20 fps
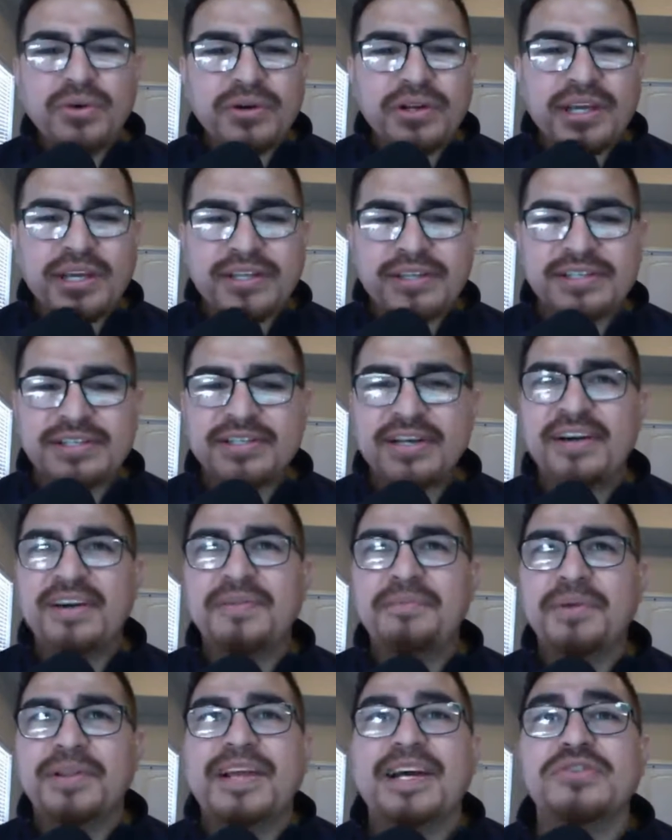were getting
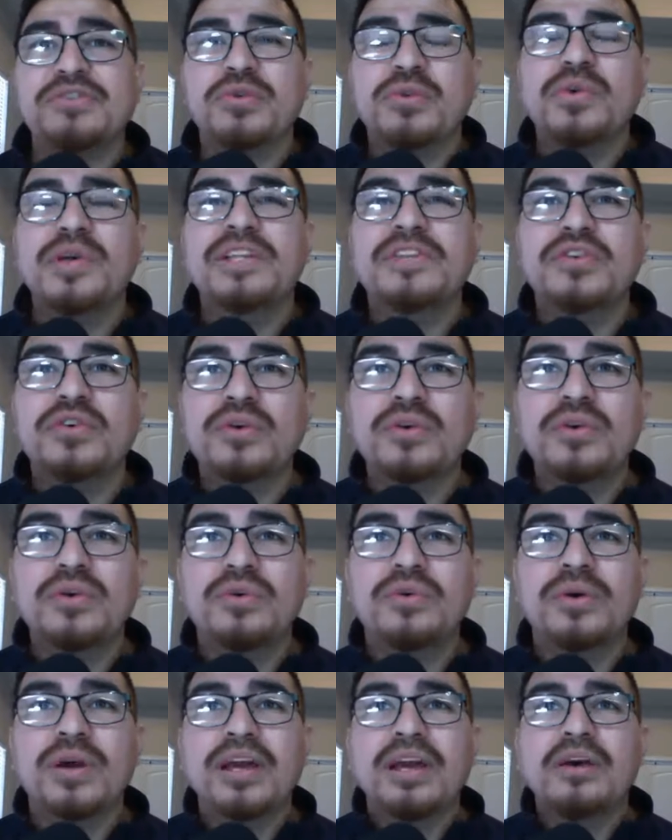stuff, but that's what we
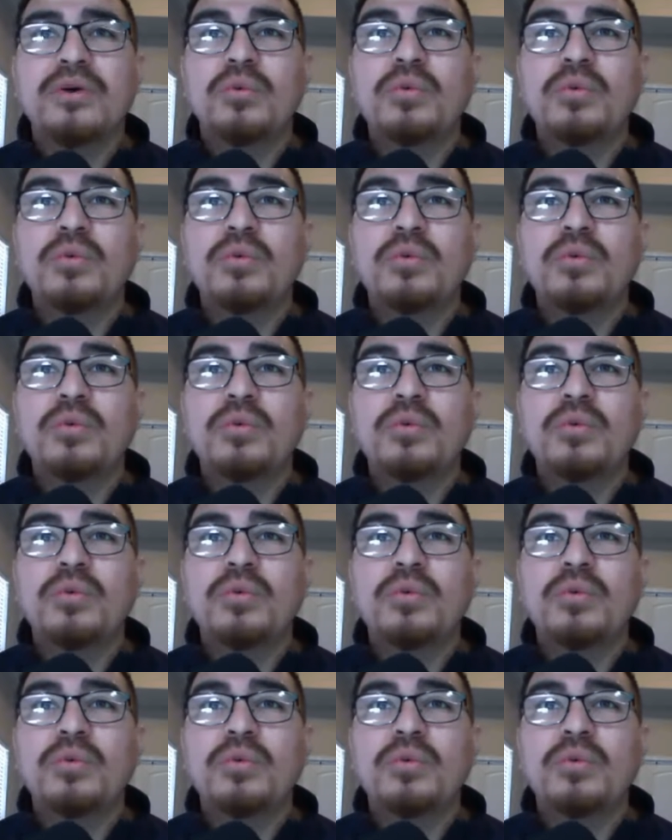do.